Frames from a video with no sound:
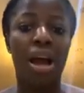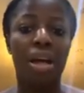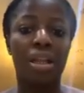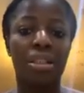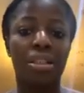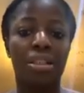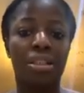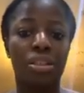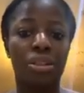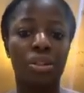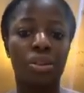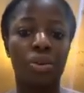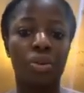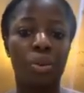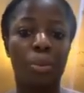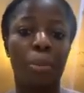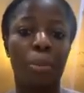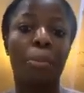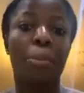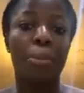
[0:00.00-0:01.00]
And, you
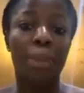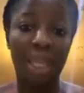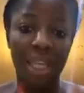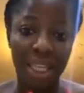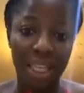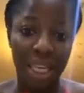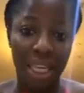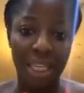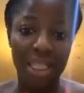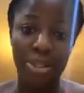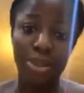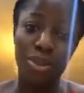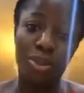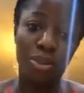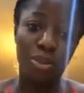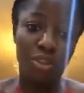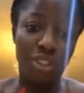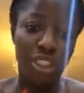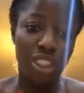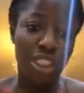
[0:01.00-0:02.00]
know, me that is
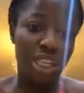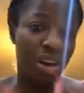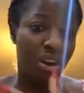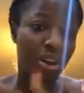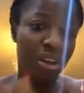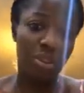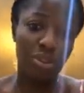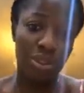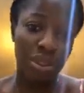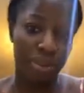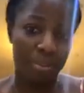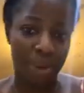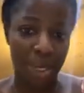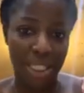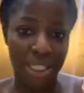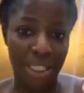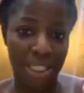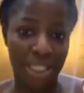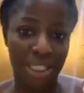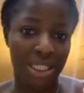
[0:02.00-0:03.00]
the original Hilda
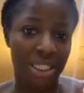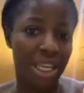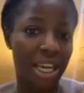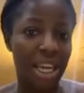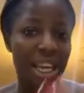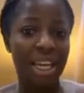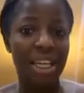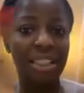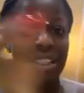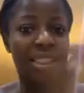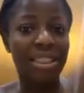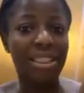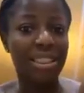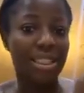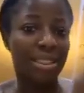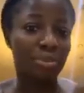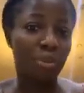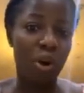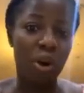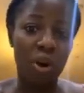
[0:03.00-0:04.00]
Baci, the
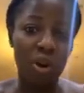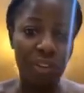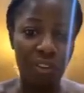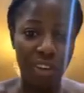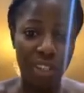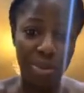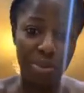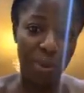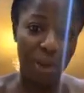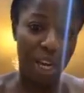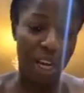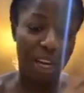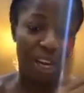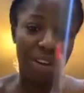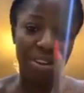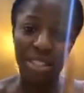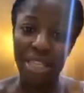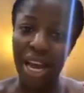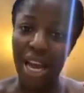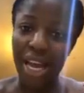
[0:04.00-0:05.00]
small Facebook
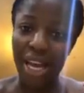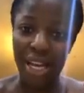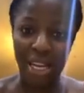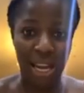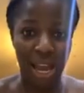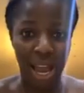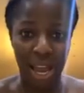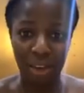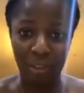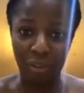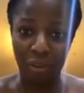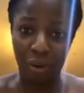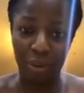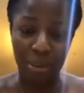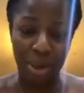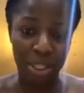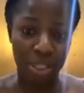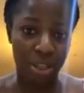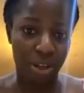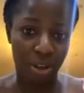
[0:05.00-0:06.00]
account I had
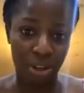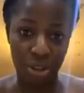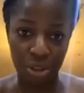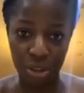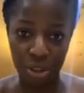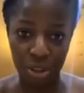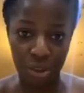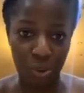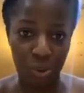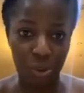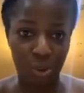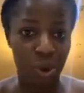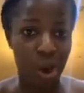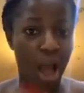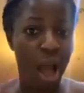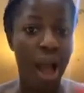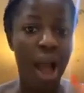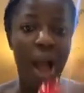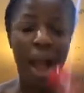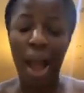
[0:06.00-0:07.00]
from my secondary
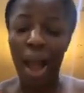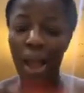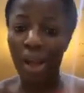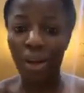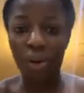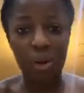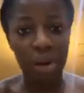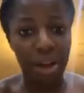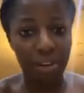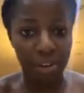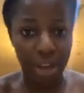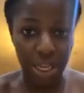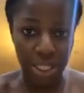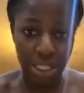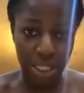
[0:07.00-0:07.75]
school, I don't have